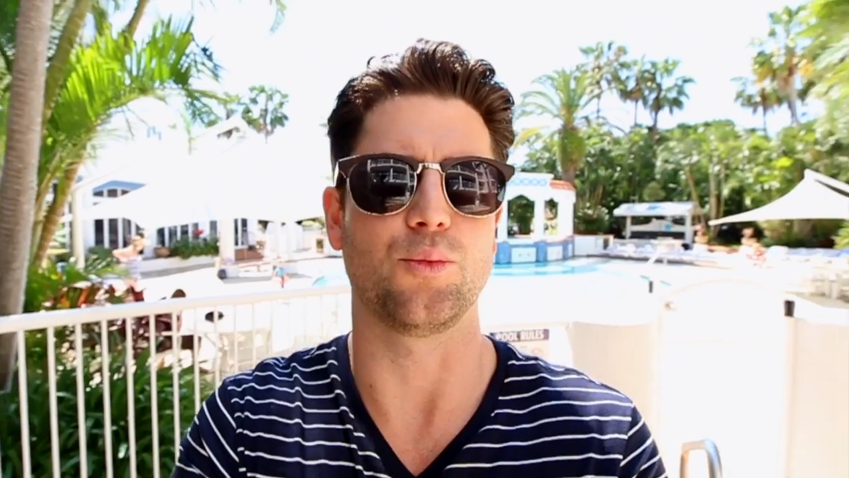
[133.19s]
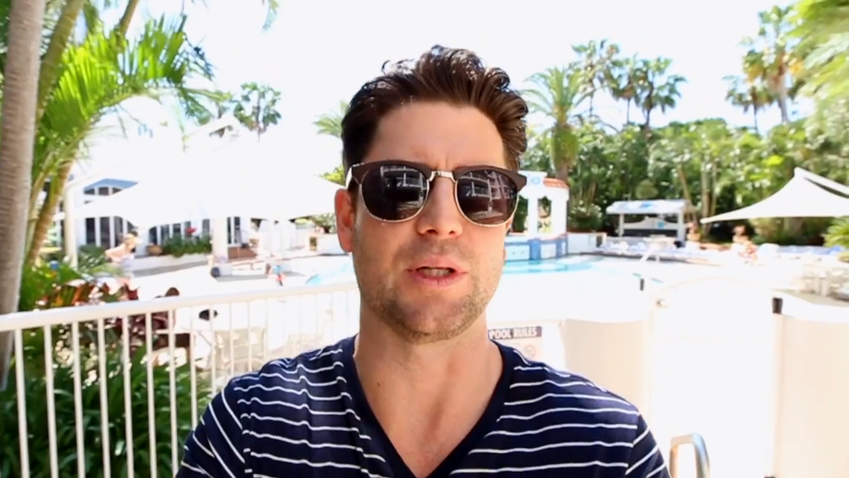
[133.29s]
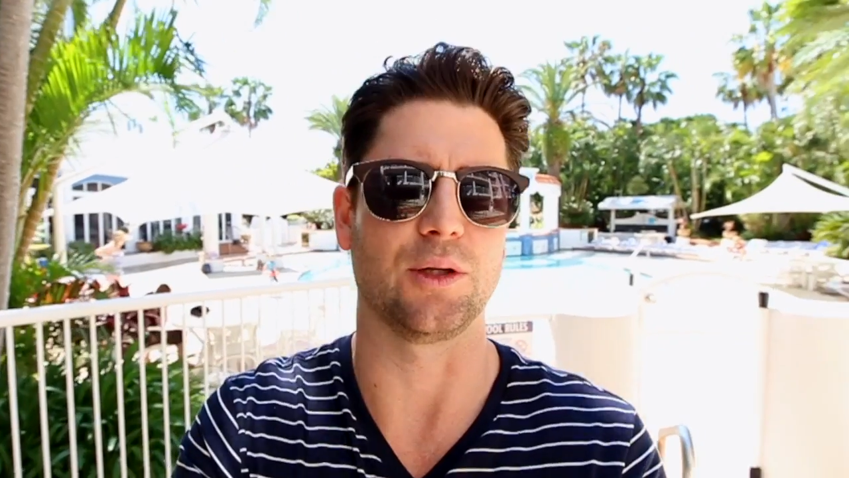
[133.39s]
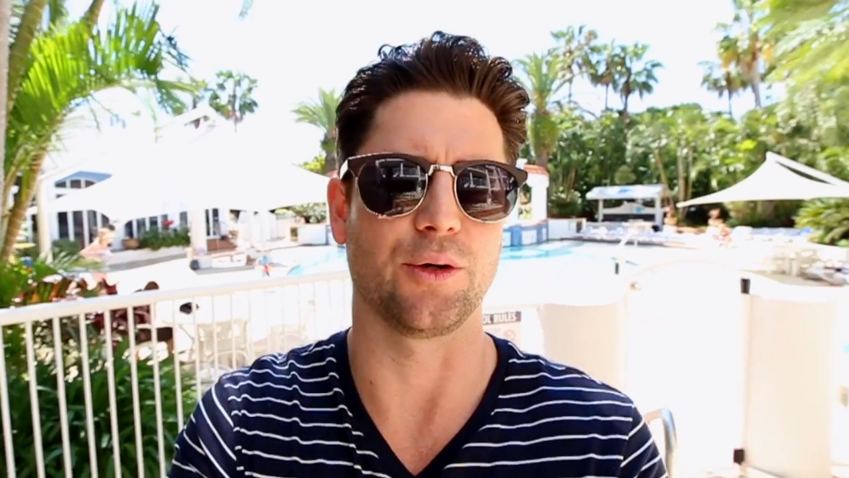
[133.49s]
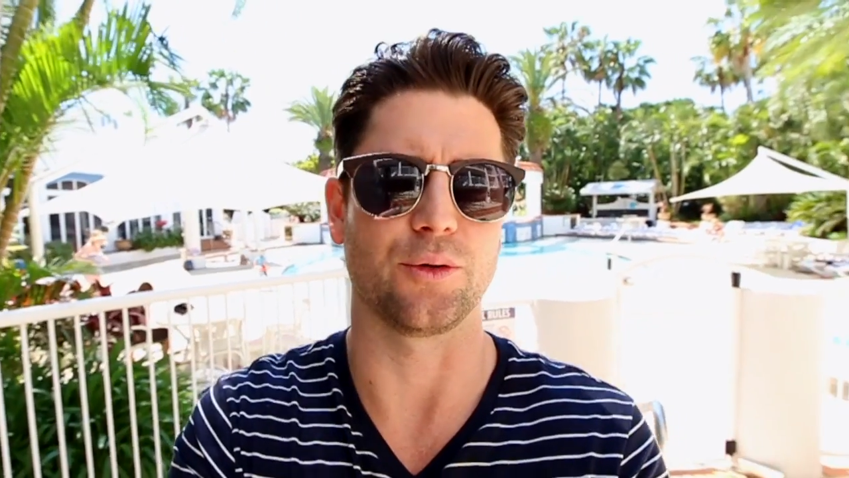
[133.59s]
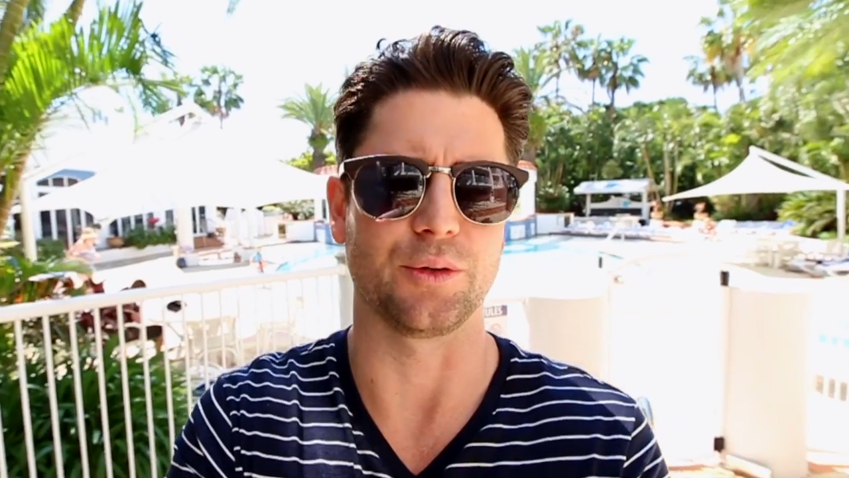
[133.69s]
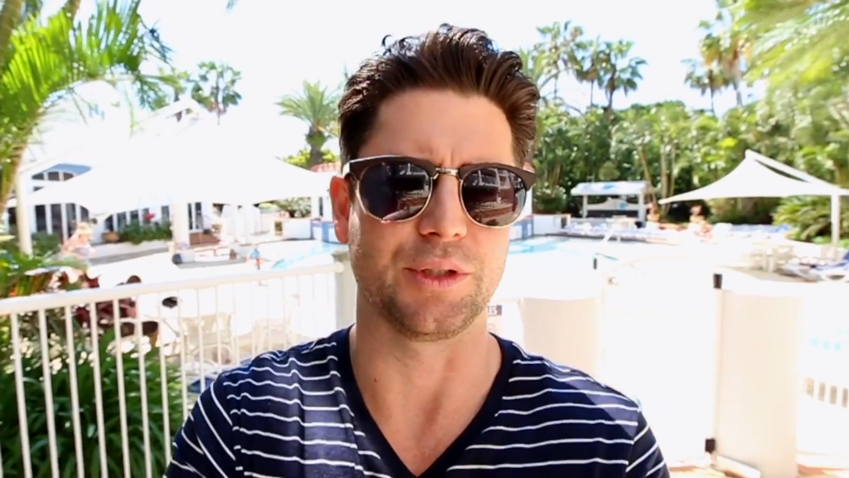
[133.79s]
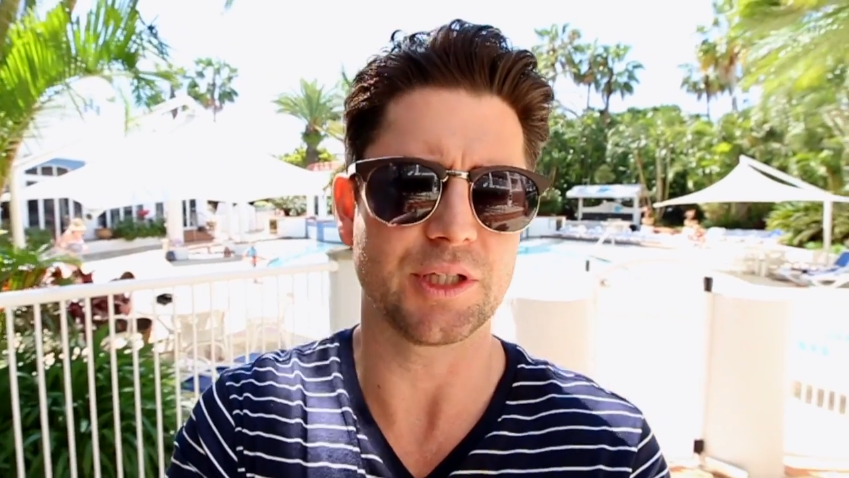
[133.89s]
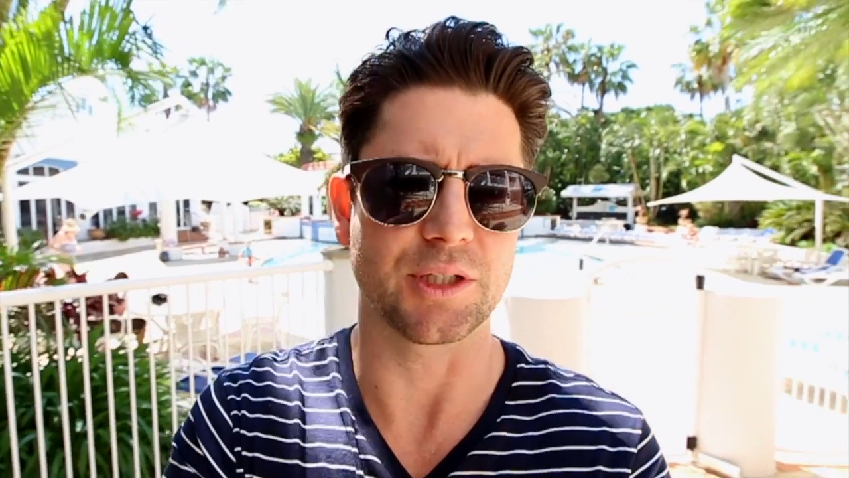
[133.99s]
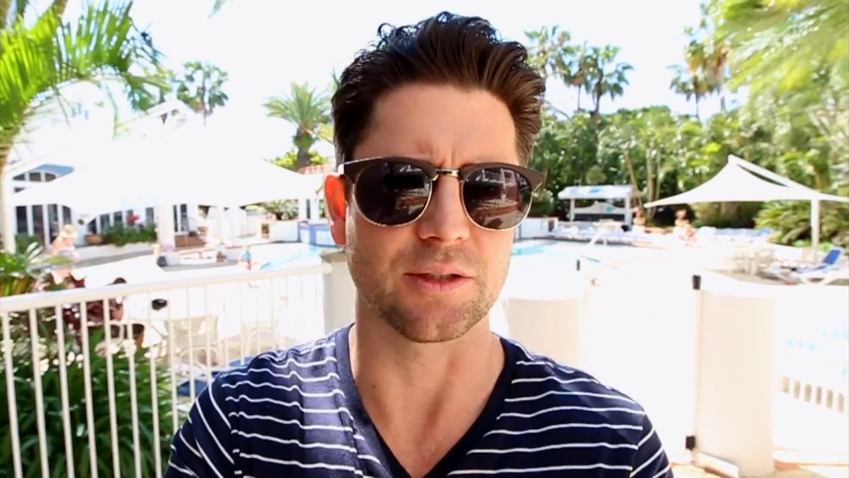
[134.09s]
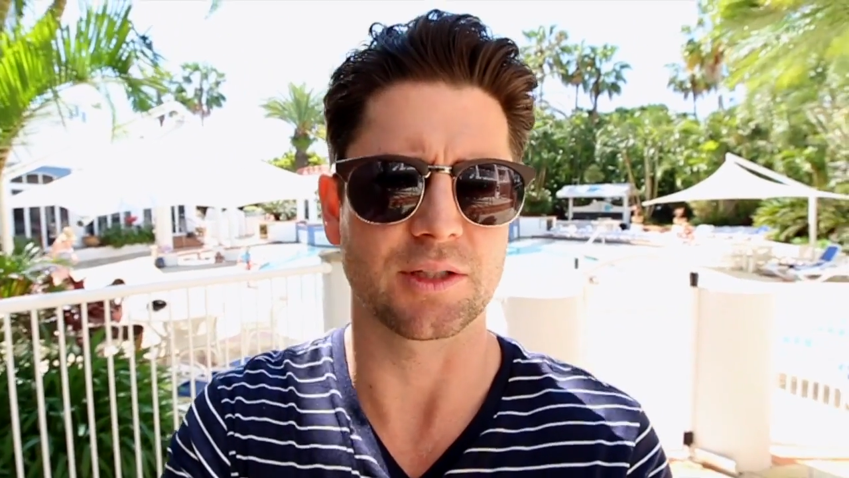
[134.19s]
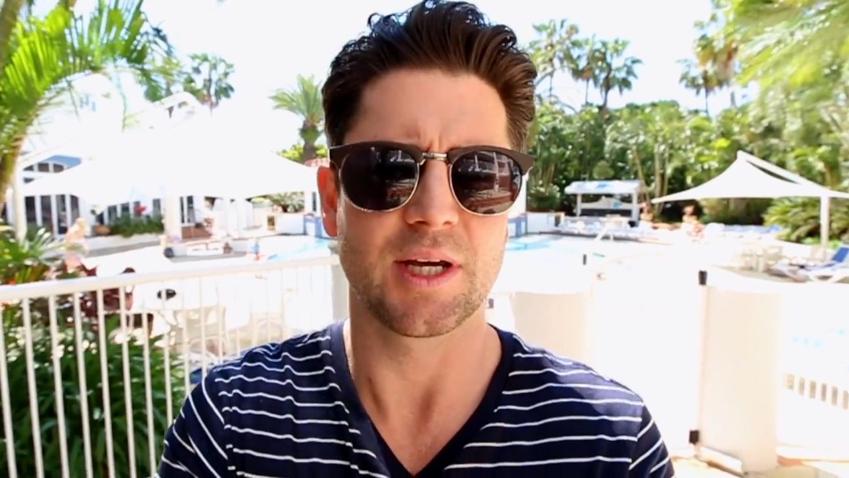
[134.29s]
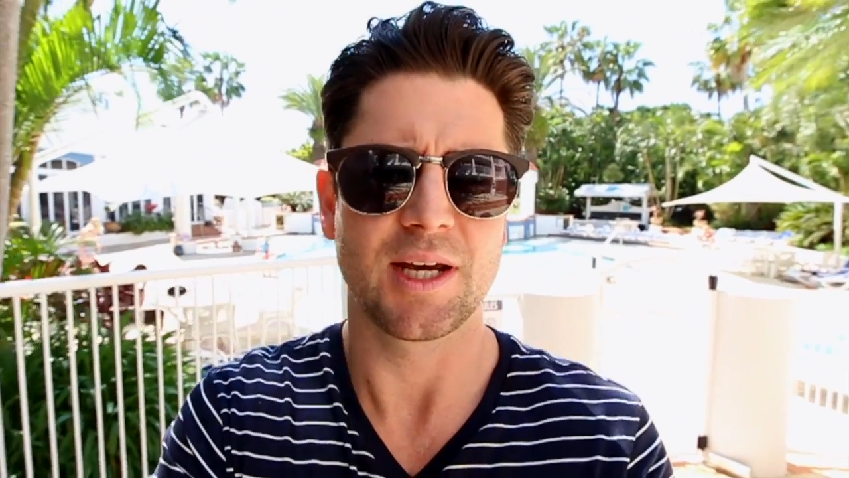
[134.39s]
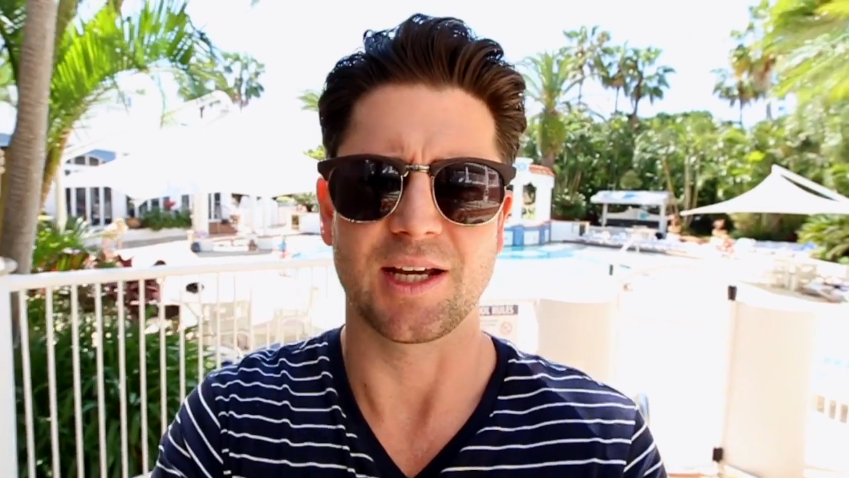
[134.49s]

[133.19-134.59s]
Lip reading: we learnt auditions